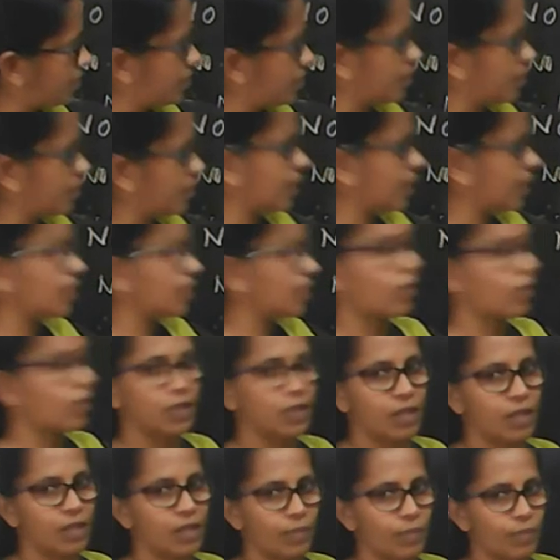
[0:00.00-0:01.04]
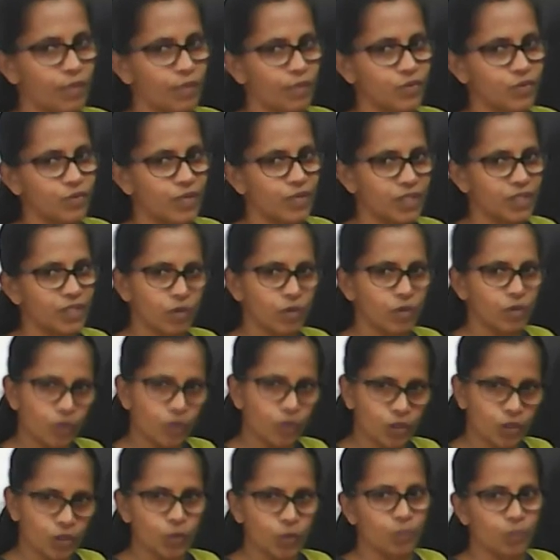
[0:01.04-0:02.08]
write the total number of students or
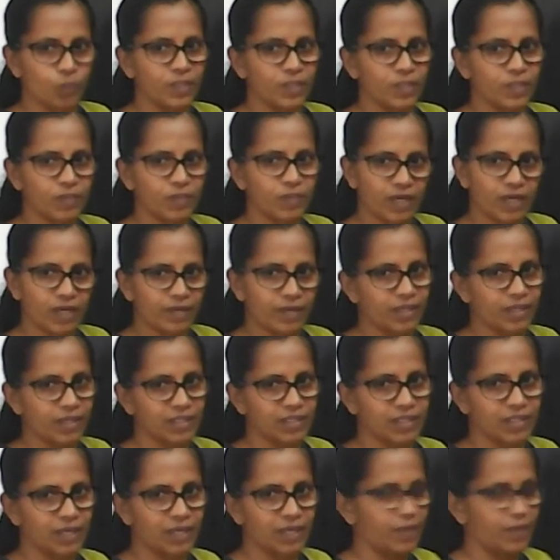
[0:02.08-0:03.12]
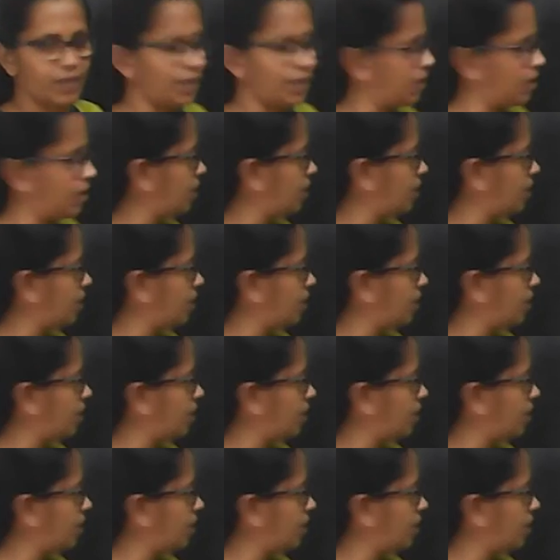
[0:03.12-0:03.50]
total rupees, whatever it is given.